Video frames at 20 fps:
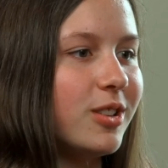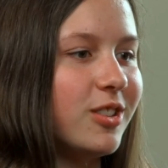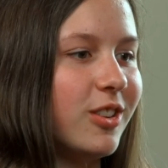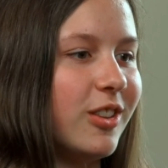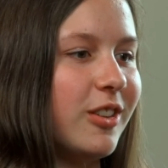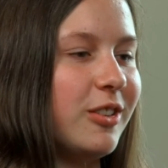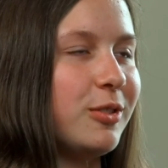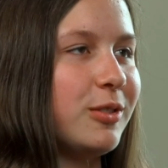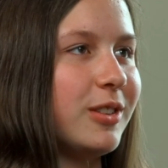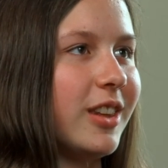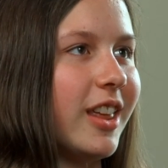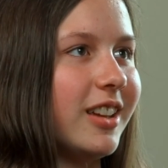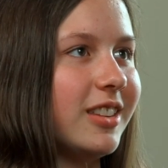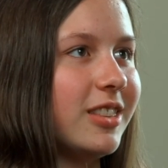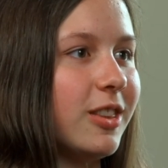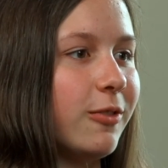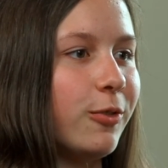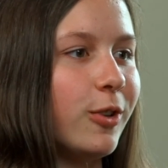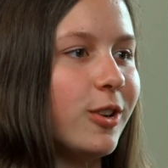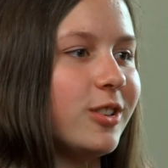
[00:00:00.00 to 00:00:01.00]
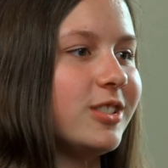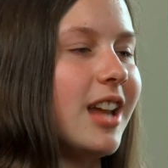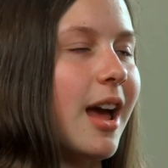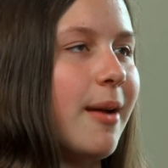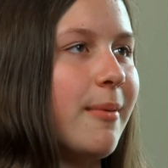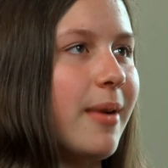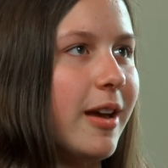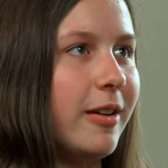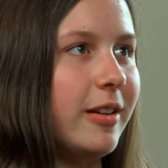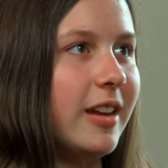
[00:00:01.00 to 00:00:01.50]
so this was like the first
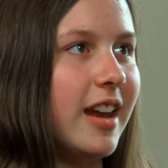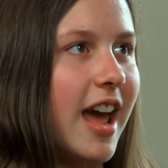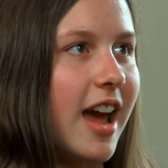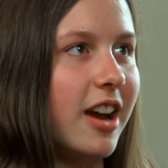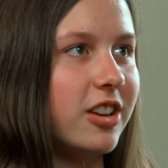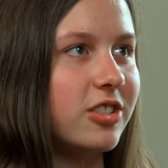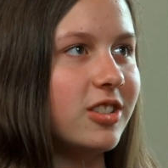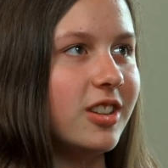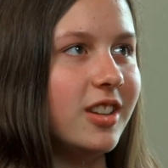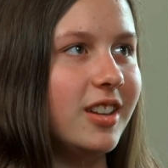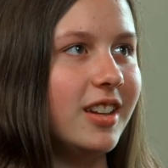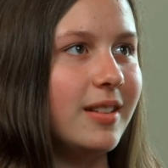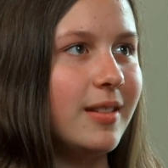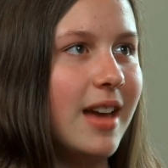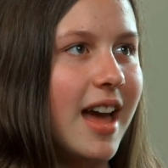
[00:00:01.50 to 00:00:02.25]
time I had actually